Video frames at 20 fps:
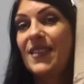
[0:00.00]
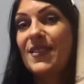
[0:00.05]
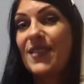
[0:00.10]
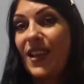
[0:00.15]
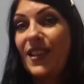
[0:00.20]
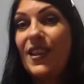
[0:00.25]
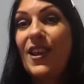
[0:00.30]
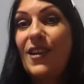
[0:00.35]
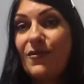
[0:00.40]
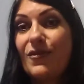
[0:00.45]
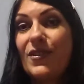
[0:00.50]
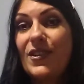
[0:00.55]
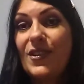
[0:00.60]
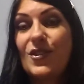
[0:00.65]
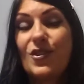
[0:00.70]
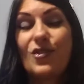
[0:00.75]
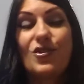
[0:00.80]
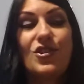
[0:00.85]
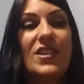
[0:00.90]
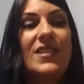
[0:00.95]
because I love
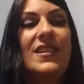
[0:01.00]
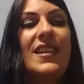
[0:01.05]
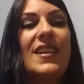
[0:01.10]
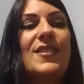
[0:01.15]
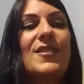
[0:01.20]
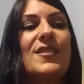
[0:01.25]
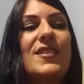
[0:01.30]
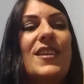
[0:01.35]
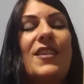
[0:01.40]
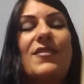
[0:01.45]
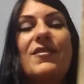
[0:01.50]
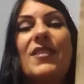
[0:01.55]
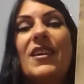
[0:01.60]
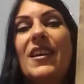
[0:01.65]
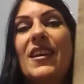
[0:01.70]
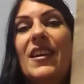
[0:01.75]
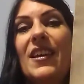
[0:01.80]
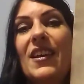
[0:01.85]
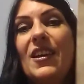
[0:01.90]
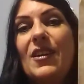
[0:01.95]
researching that stuff.
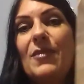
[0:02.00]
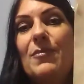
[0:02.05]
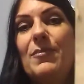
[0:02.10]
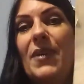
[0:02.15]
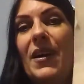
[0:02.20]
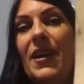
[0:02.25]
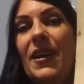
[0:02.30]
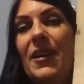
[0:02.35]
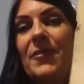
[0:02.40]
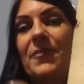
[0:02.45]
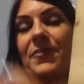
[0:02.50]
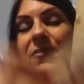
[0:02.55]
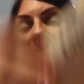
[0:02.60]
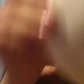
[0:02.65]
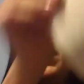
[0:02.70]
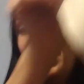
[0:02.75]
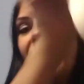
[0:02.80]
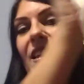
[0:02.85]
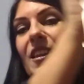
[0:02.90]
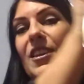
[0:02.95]
But
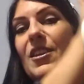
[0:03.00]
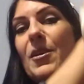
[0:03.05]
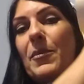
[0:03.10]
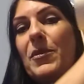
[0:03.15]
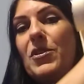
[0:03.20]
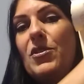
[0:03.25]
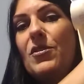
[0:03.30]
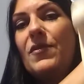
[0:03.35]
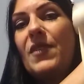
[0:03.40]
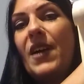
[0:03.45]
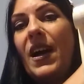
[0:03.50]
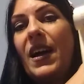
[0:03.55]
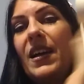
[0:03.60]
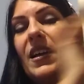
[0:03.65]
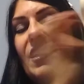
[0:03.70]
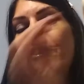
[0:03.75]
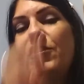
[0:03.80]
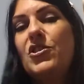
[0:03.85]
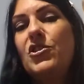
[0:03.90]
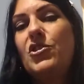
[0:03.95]
yeah, I mean, you've got
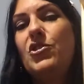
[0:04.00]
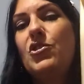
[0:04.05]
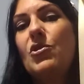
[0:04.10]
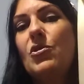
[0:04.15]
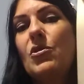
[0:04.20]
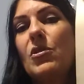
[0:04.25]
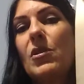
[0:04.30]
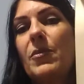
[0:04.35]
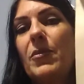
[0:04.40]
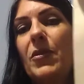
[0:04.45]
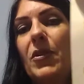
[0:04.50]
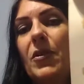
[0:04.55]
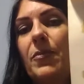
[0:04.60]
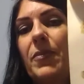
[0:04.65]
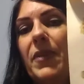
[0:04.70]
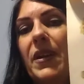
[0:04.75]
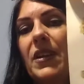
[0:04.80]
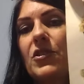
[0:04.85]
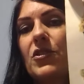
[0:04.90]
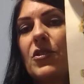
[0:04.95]
adorable
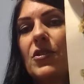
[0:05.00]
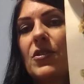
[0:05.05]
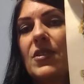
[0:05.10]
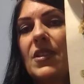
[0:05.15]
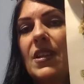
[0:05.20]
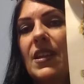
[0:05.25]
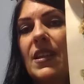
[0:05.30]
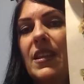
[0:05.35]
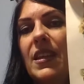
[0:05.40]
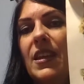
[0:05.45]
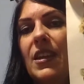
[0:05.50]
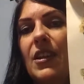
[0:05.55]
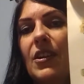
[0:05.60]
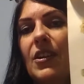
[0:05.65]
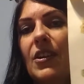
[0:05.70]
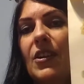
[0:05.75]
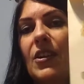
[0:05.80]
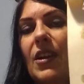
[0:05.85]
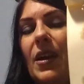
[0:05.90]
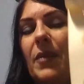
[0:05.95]
pictures in
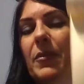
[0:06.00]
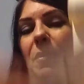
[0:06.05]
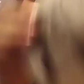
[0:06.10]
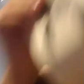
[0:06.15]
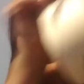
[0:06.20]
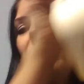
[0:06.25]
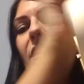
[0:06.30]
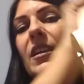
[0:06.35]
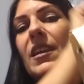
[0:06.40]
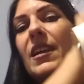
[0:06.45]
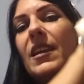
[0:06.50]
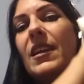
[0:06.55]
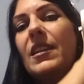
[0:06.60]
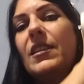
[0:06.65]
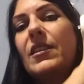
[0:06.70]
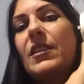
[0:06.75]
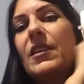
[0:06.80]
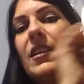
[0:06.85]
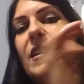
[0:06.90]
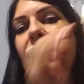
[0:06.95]
here. I mean, look
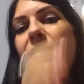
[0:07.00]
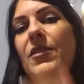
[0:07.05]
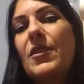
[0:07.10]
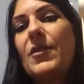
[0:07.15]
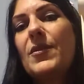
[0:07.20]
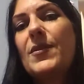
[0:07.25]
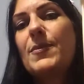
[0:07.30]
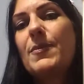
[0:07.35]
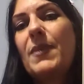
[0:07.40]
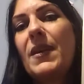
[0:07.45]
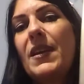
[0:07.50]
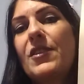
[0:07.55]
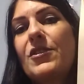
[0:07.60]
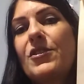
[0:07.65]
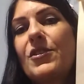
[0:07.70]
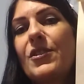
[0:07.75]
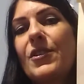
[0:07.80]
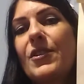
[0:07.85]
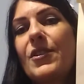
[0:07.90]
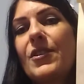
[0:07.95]
at those
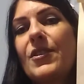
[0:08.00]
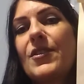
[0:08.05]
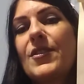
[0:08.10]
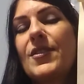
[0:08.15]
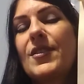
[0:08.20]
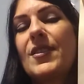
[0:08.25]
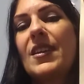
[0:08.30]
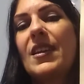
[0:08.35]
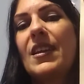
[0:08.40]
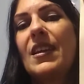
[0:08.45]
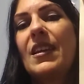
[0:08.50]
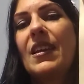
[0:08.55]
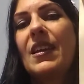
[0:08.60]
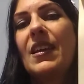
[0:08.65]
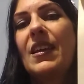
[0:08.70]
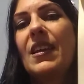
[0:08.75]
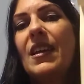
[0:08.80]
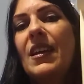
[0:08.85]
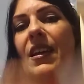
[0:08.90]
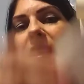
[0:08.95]
pictures,
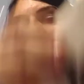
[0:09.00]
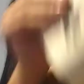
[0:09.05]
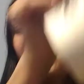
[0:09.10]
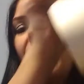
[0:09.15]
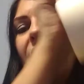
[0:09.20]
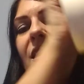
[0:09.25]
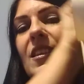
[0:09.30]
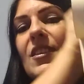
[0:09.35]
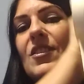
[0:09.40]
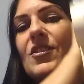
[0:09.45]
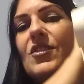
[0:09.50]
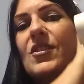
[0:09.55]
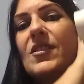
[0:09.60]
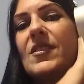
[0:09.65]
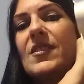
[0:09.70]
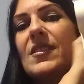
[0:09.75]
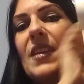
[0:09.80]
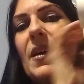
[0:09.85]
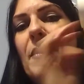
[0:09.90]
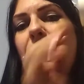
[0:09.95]
and it's
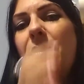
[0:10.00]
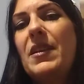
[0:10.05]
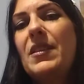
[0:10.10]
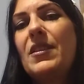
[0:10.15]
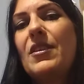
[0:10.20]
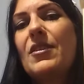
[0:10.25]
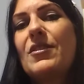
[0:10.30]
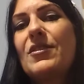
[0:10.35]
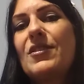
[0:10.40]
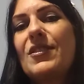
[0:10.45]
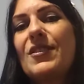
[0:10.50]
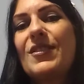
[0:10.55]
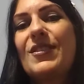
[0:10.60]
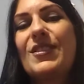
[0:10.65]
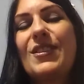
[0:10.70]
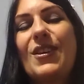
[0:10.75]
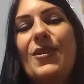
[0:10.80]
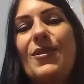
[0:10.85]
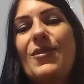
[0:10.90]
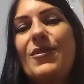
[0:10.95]
just, I mean, they're
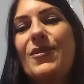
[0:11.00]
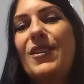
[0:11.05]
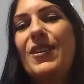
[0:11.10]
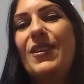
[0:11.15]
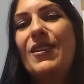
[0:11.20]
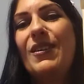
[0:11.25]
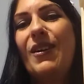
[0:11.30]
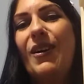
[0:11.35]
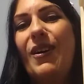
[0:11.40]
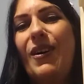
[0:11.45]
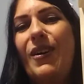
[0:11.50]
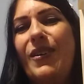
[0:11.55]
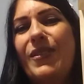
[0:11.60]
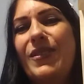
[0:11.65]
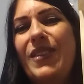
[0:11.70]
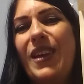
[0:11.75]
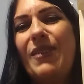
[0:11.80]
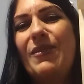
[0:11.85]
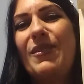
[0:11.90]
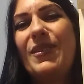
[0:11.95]
just so cute.
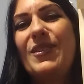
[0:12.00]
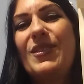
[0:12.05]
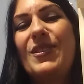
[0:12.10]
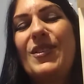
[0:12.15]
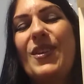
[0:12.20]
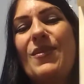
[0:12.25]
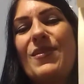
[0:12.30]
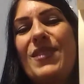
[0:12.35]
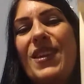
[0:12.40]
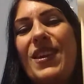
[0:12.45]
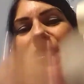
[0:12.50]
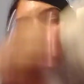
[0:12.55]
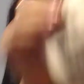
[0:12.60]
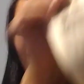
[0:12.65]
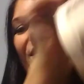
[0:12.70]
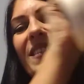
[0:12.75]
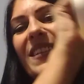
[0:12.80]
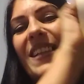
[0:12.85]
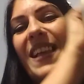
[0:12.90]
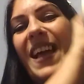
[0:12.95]
That one's so cute.
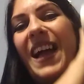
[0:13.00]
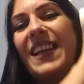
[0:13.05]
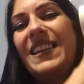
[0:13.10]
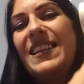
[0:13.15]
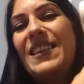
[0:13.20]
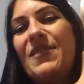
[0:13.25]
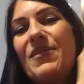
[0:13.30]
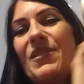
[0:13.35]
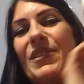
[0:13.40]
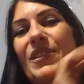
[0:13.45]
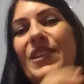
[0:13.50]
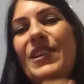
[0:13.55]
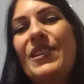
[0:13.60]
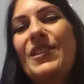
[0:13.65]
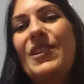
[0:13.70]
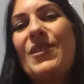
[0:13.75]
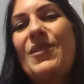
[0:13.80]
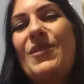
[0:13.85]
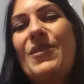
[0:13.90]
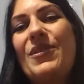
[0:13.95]
I didn't even look at
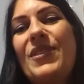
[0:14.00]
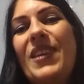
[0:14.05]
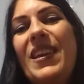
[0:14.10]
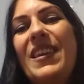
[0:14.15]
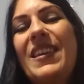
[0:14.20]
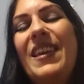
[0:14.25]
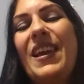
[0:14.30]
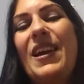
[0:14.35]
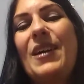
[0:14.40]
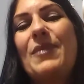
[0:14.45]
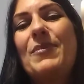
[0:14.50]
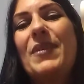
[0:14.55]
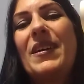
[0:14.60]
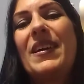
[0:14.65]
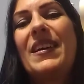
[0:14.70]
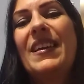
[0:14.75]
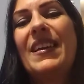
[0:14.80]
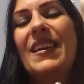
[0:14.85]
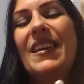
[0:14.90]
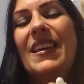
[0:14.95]
the whole thing yet, but